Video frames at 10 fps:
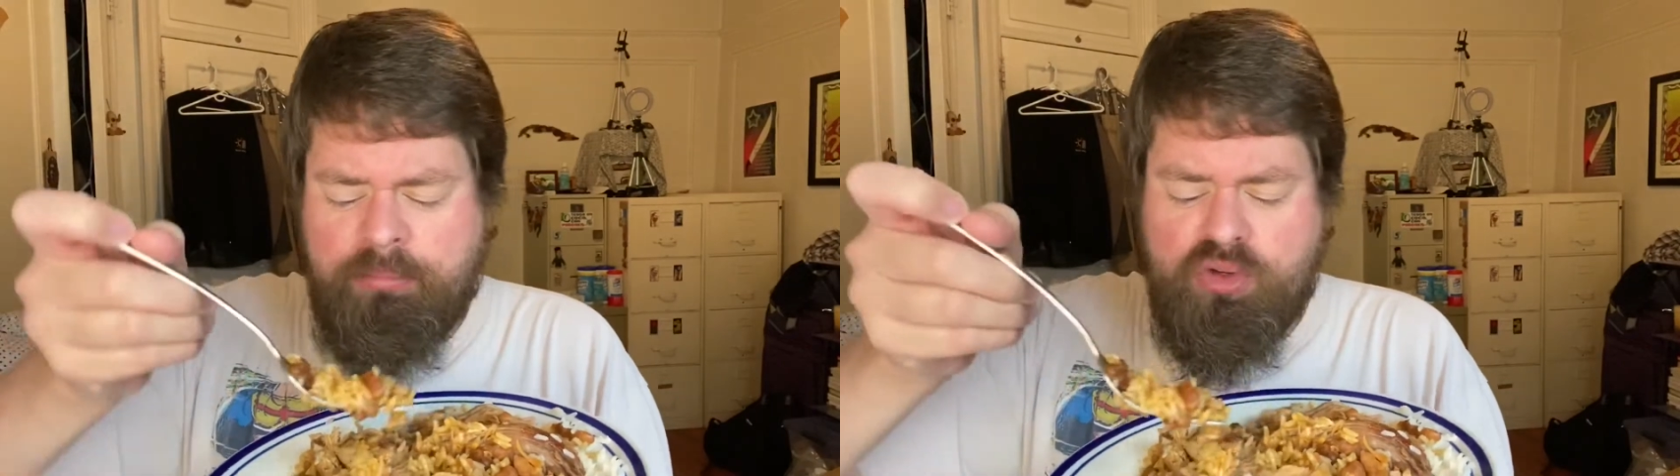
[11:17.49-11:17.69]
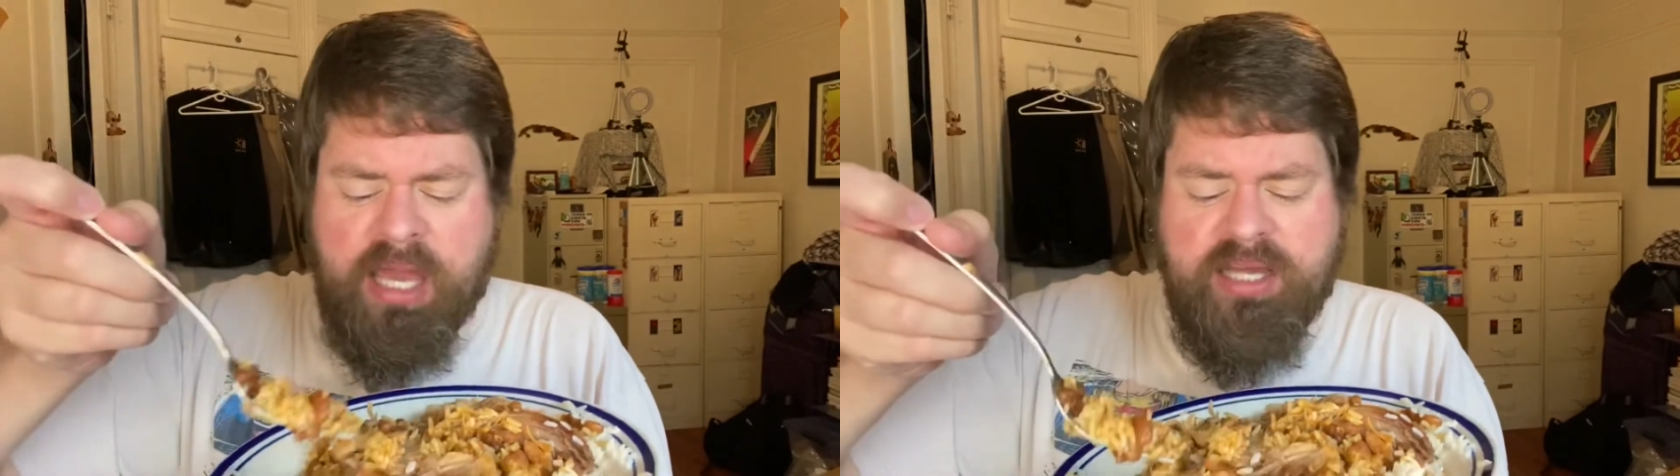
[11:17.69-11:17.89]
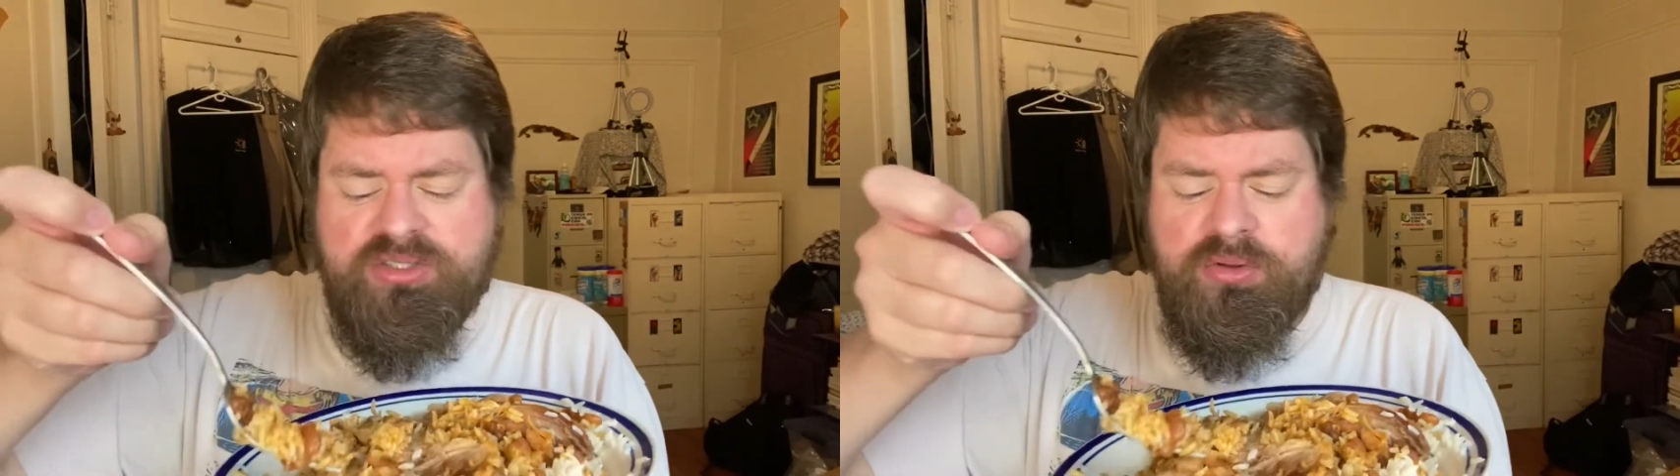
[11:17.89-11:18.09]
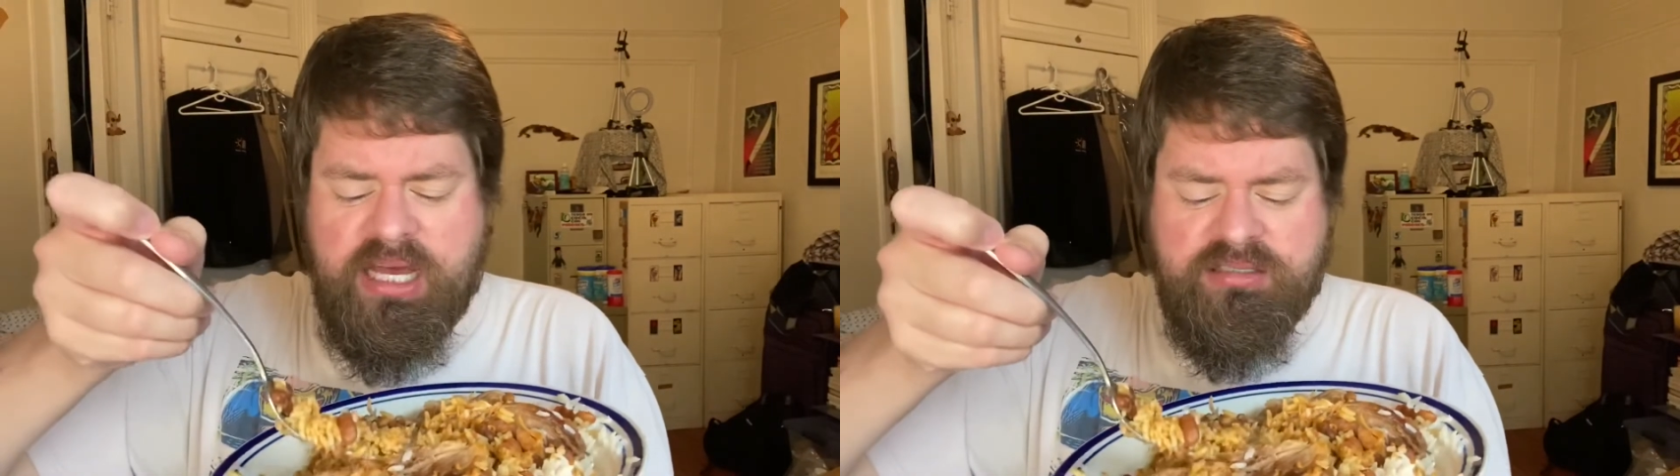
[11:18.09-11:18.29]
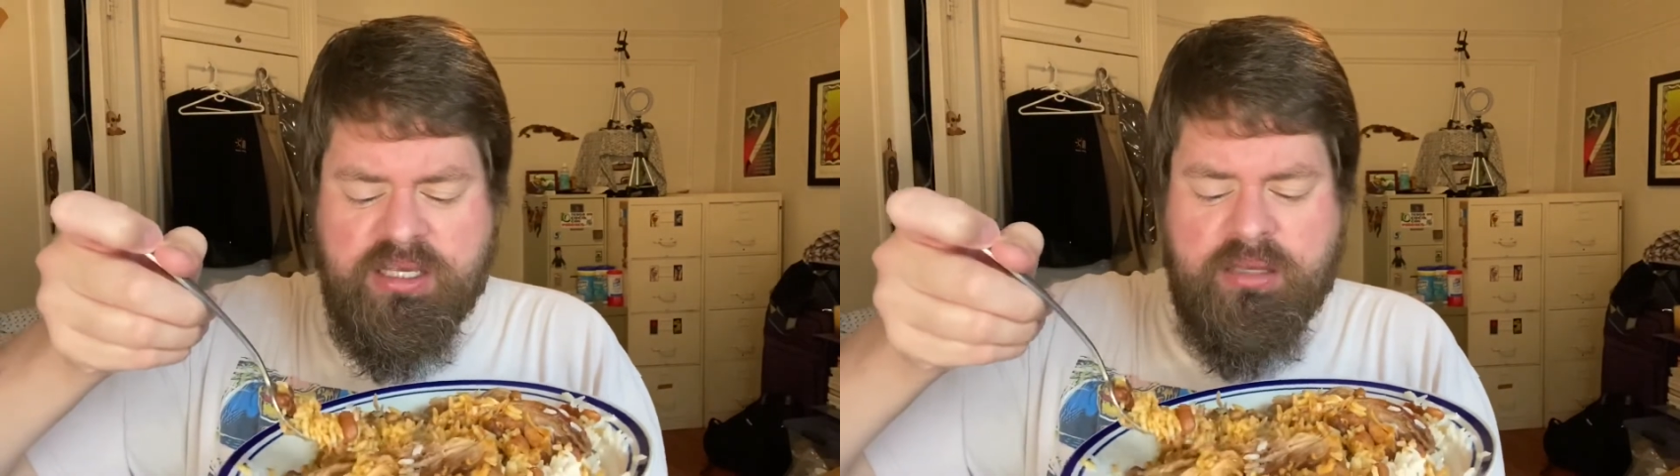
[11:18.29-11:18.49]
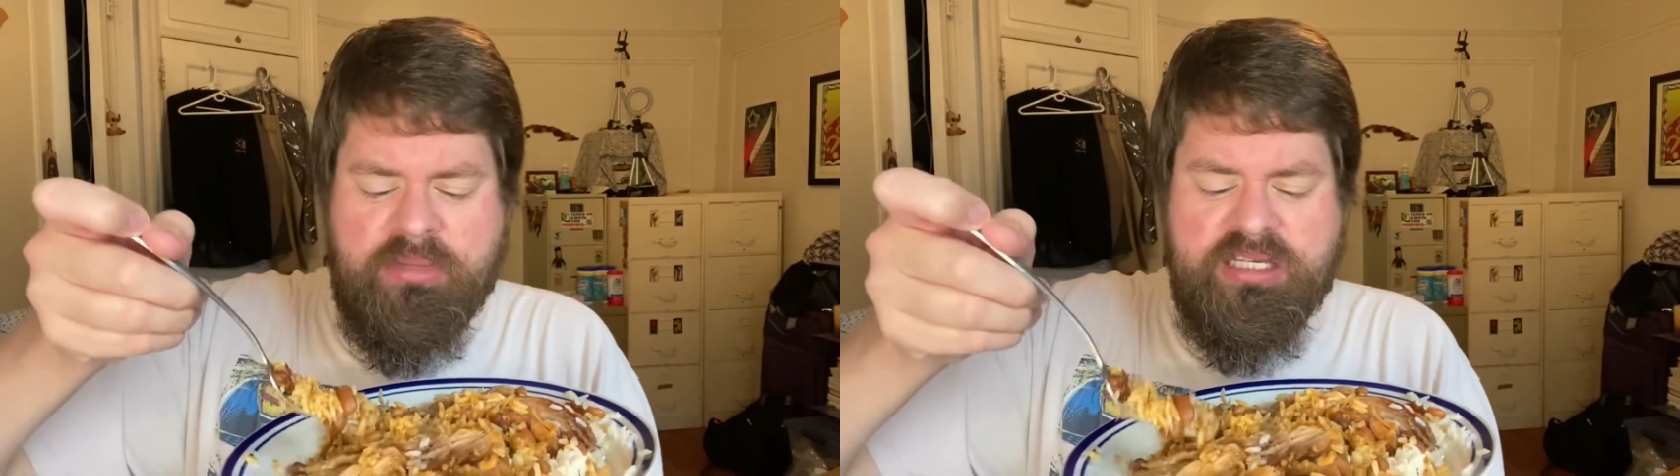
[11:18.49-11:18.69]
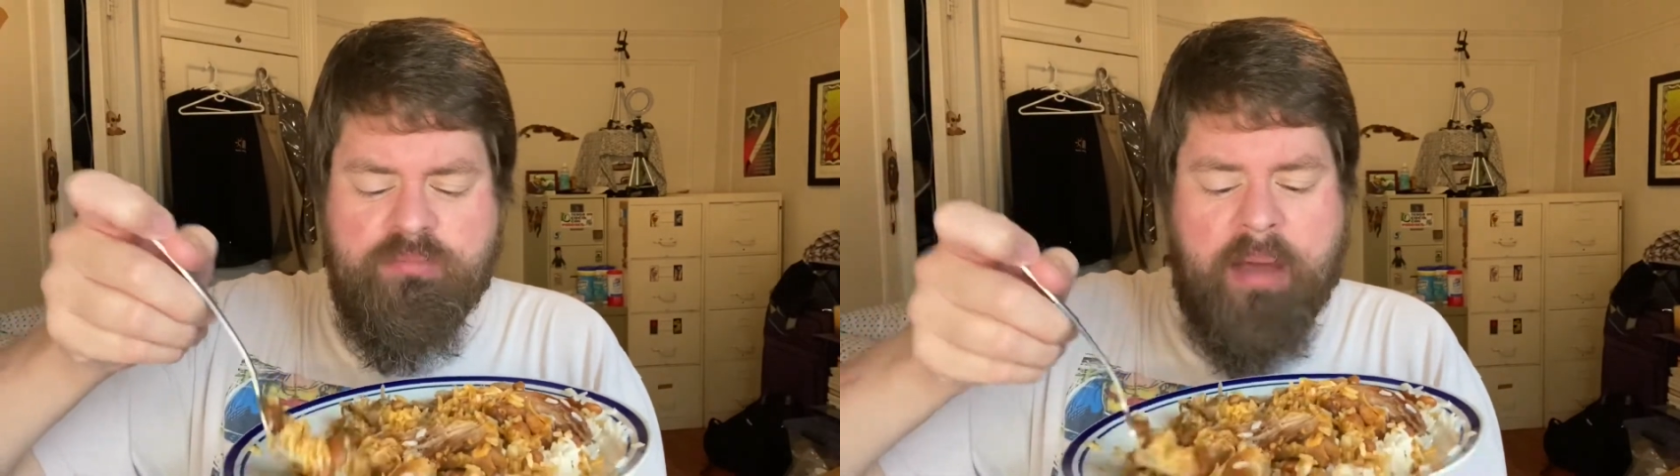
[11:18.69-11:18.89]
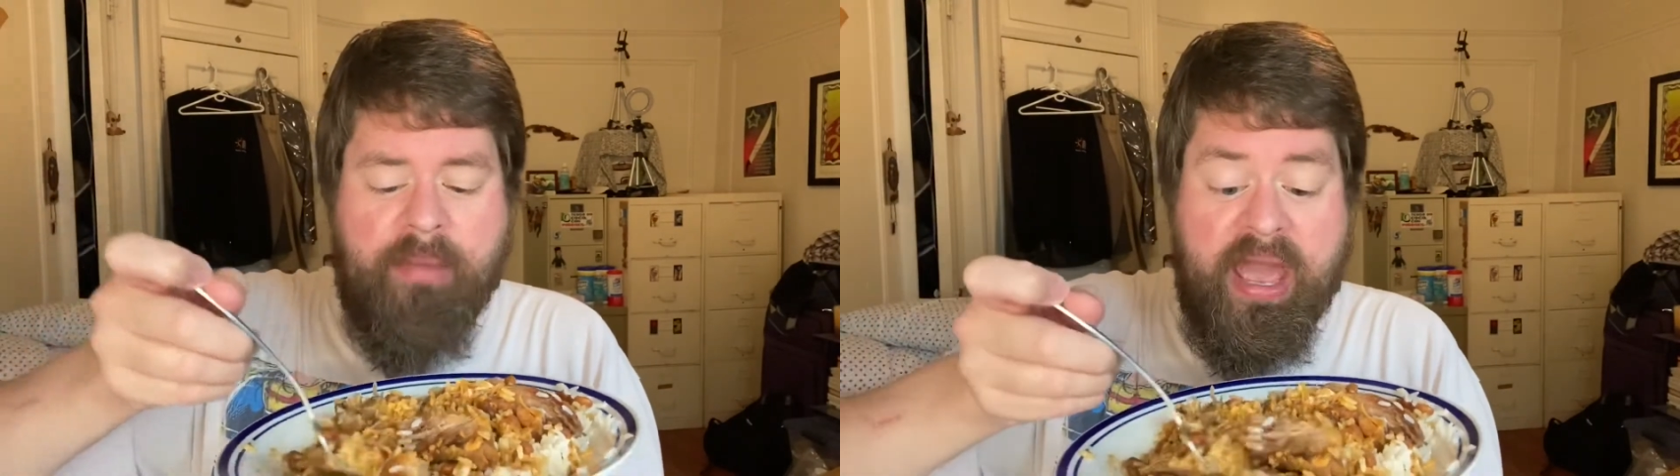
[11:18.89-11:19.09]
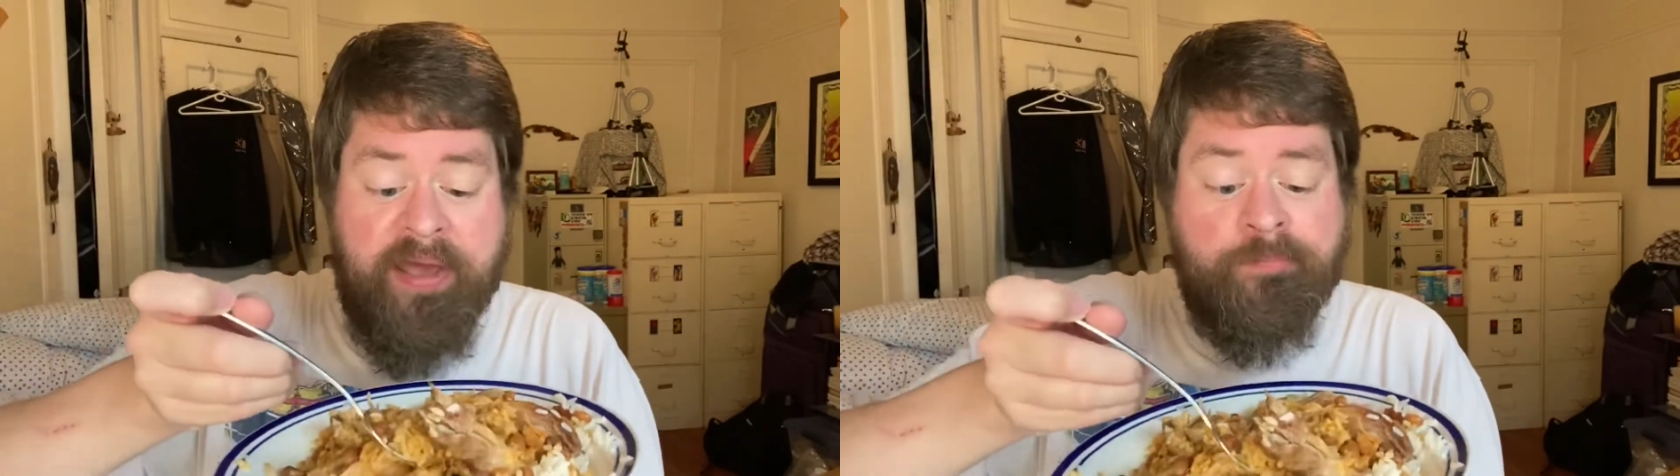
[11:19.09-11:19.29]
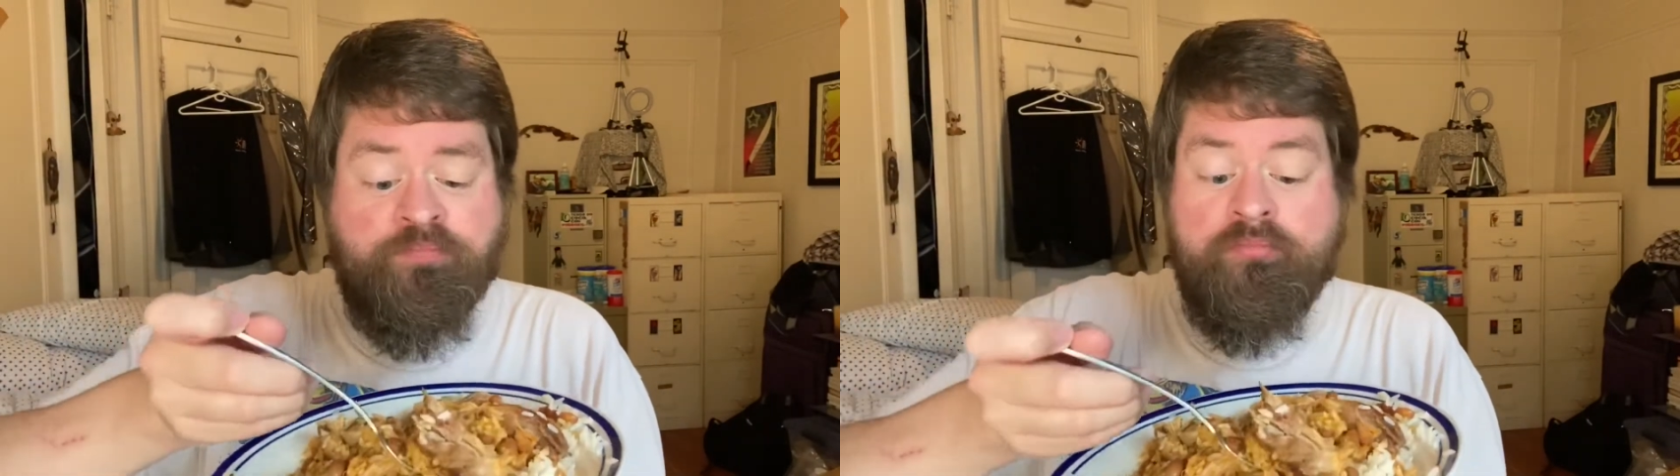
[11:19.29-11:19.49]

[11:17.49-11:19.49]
You can't do that to him, he's my man.